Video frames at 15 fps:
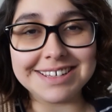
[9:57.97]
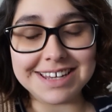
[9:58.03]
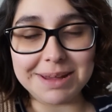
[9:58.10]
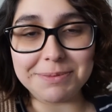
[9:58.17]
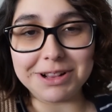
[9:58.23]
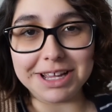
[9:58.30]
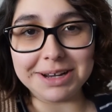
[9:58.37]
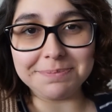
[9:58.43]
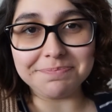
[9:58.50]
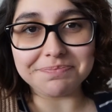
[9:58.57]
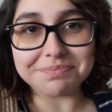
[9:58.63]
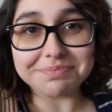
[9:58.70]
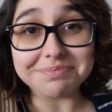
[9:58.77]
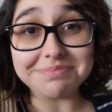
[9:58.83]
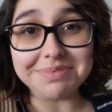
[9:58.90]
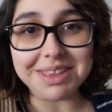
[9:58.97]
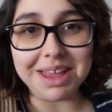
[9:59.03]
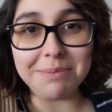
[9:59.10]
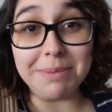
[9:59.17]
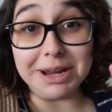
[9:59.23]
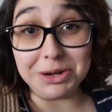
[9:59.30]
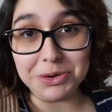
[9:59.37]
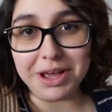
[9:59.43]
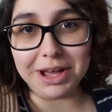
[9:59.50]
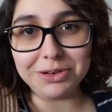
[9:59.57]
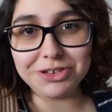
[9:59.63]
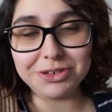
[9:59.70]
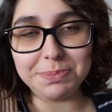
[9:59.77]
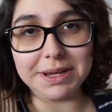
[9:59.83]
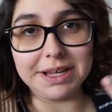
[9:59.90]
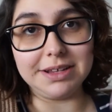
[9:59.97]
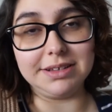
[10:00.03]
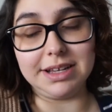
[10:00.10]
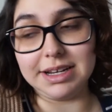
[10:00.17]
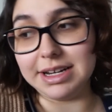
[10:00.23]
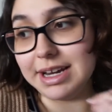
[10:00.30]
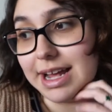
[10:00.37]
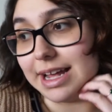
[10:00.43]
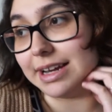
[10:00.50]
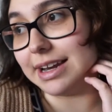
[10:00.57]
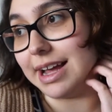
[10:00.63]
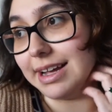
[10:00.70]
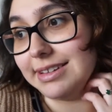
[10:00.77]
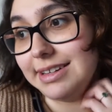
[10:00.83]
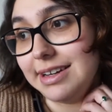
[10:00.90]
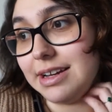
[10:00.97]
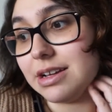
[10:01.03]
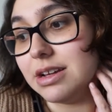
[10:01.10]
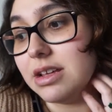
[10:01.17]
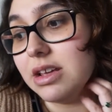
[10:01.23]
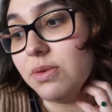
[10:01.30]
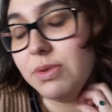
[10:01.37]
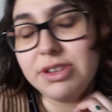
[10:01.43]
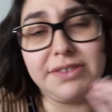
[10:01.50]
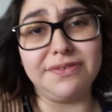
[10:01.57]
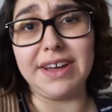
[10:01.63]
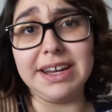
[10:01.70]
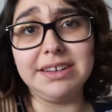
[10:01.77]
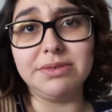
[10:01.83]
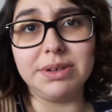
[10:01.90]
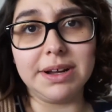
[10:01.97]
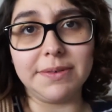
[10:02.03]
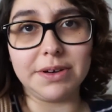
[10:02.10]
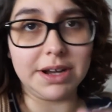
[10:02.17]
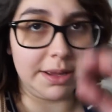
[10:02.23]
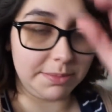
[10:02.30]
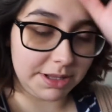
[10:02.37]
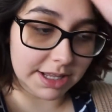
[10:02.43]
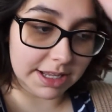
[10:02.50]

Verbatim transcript: deep clean my new couch because Lennon had an accident, which is fine, whatever. I'm